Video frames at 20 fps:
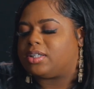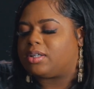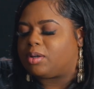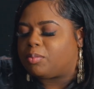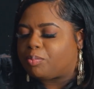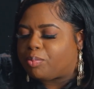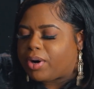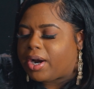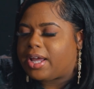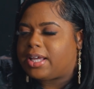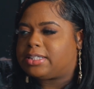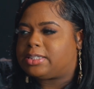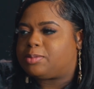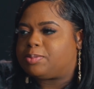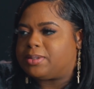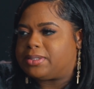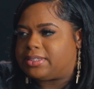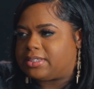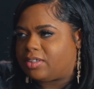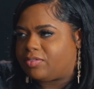braids
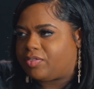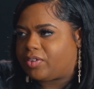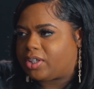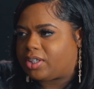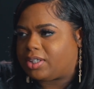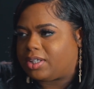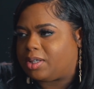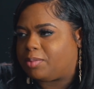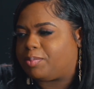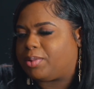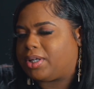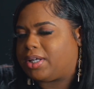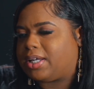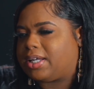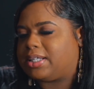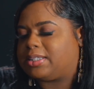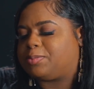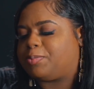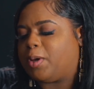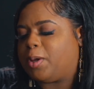specifically,
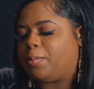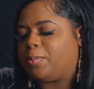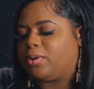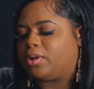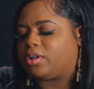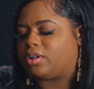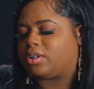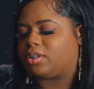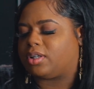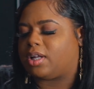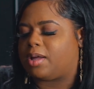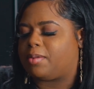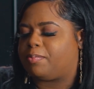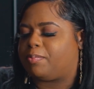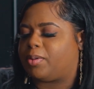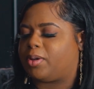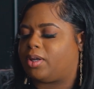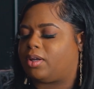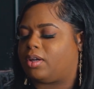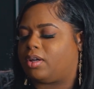because people are
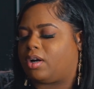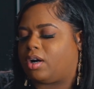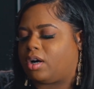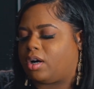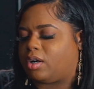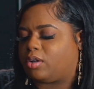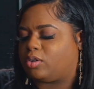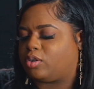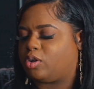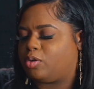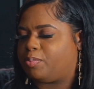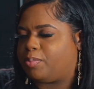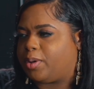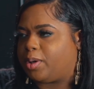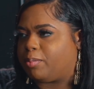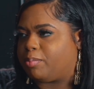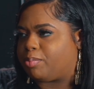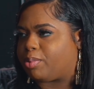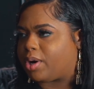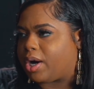
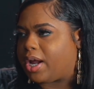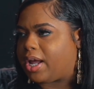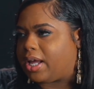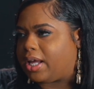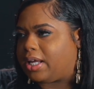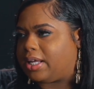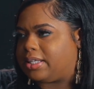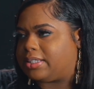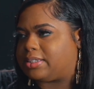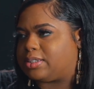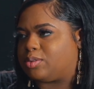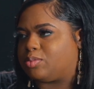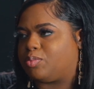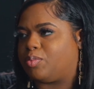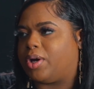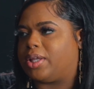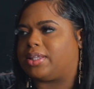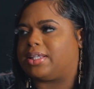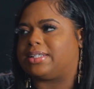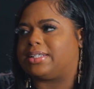looping braids with the